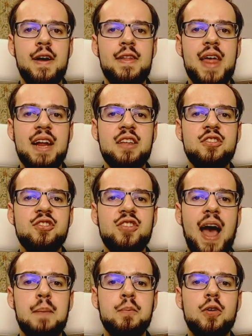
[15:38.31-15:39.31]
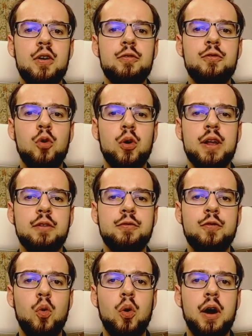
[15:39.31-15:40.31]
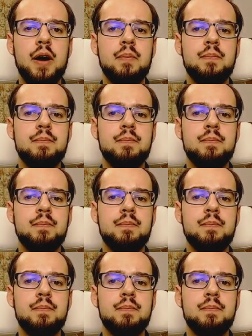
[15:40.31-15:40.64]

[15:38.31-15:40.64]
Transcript: that is chapter 44.